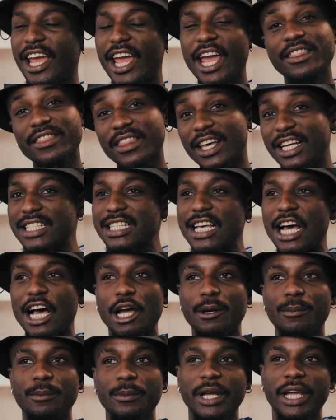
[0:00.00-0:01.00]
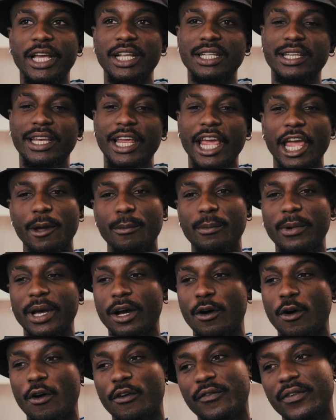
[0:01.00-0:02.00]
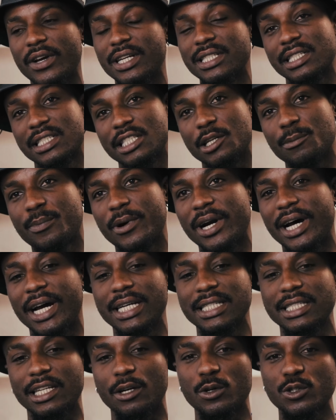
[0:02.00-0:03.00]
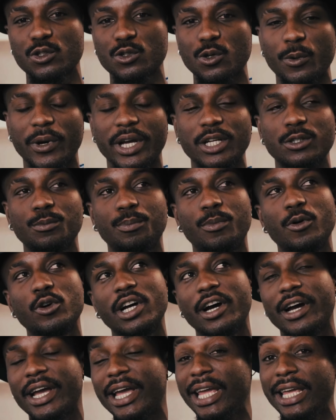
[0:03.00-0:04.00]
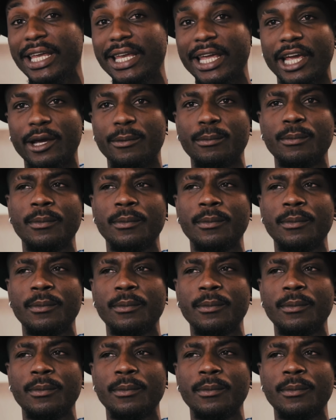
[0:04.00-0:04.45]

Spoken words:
at that time, it came off as a surprise, and also we had to put our A game.